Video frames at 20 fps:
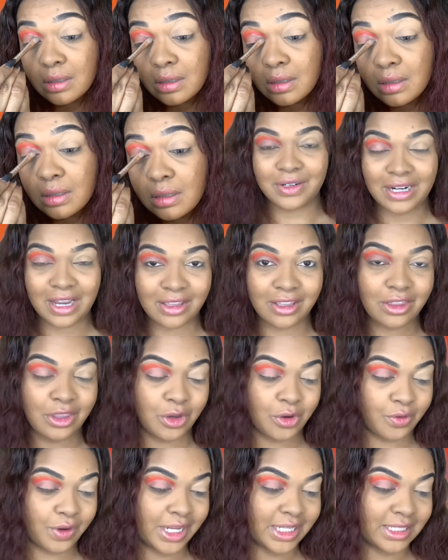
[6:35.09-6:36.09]
Now that the
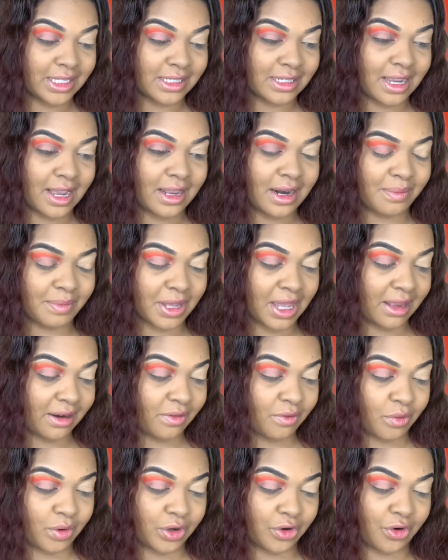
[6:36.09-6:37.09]
crease is cut, I'm kind
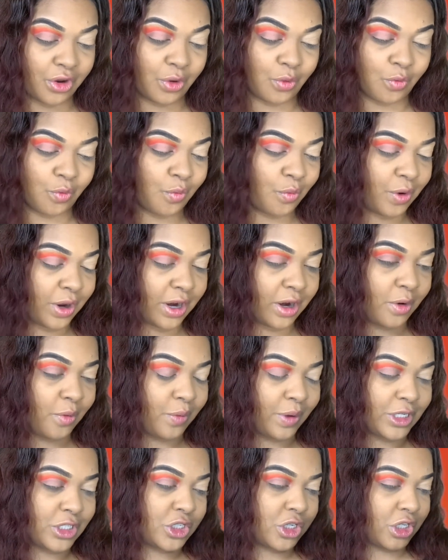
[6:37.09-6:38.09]
of wondering where
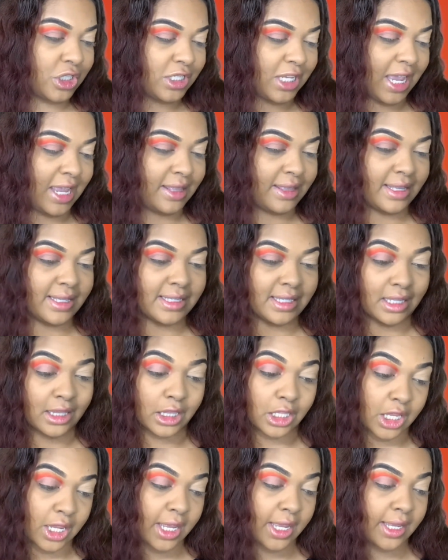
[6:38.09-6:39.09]
we should take this
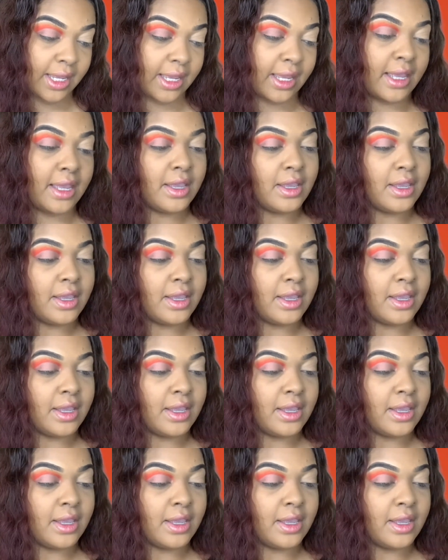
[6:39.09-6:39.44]
look.